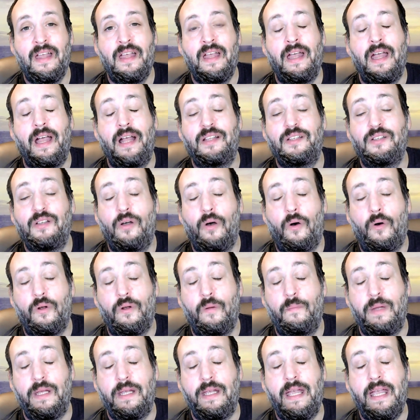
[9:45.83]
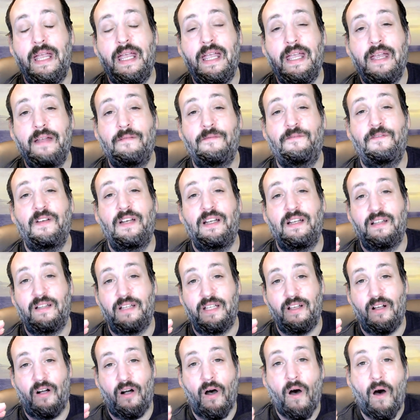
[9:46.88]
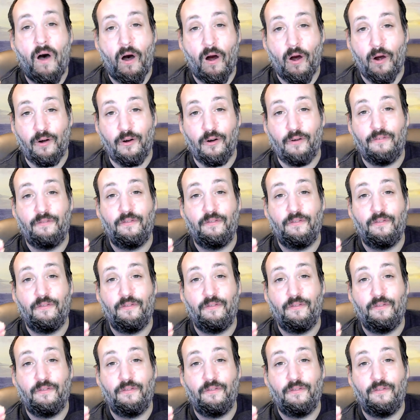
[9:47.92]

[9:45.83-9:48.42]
it's going to be infinitely harder